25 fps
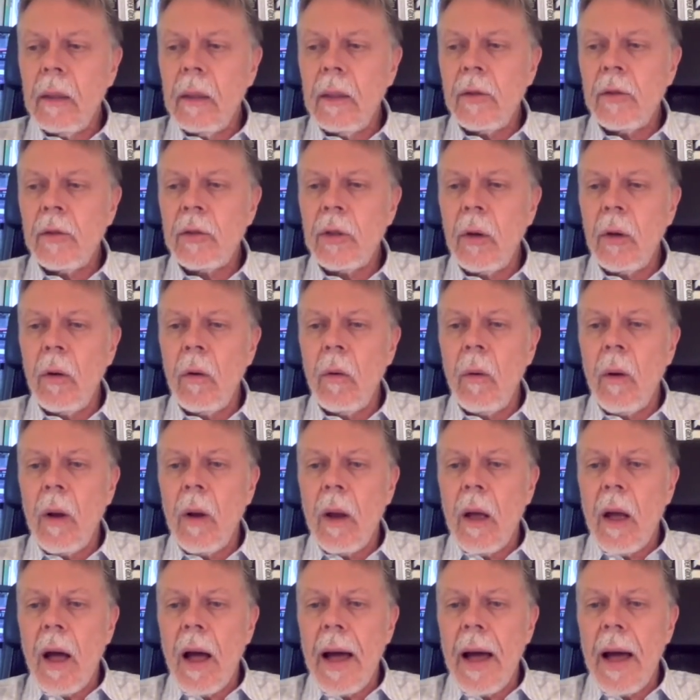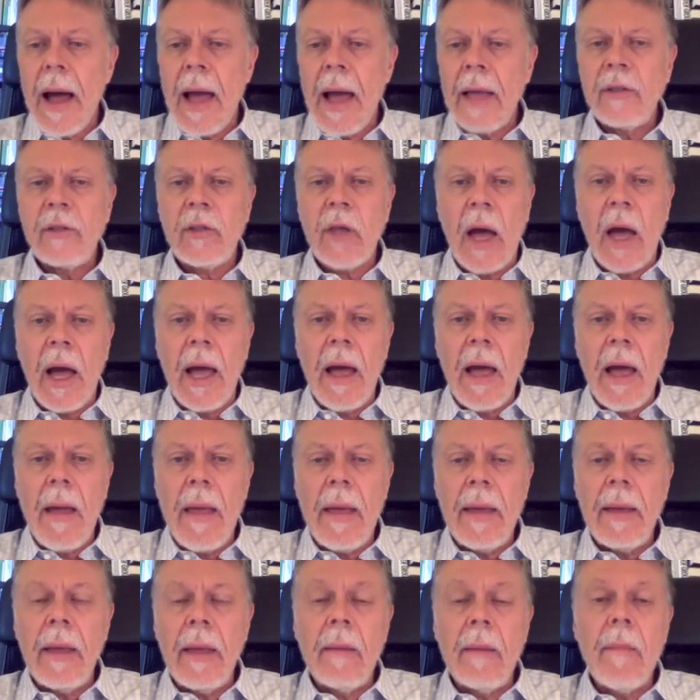so I,
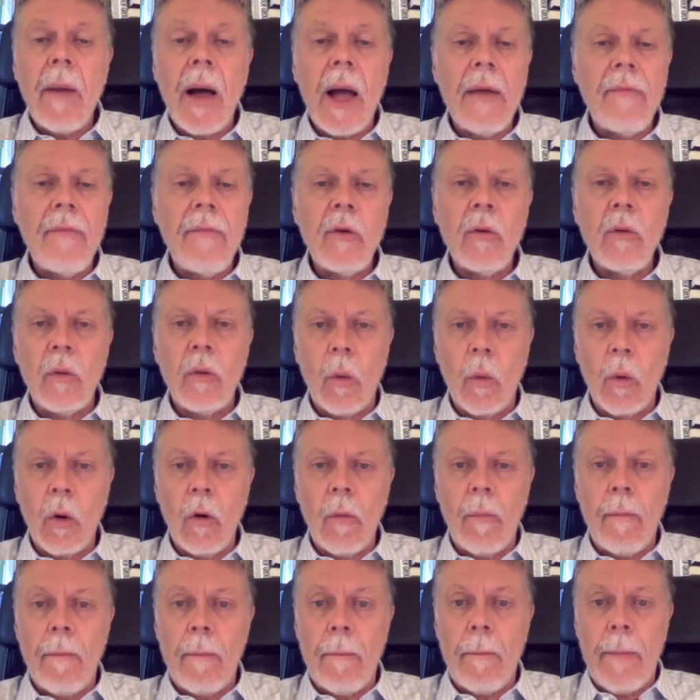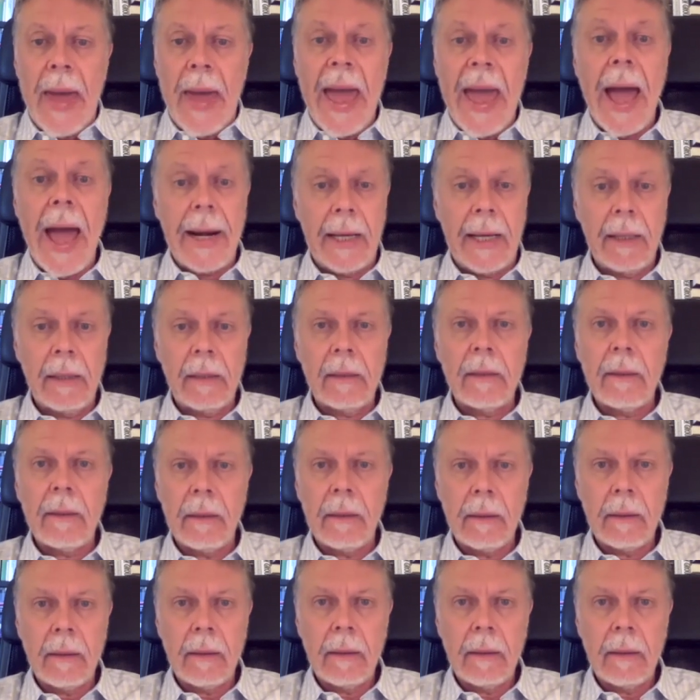in my view, the world panicked.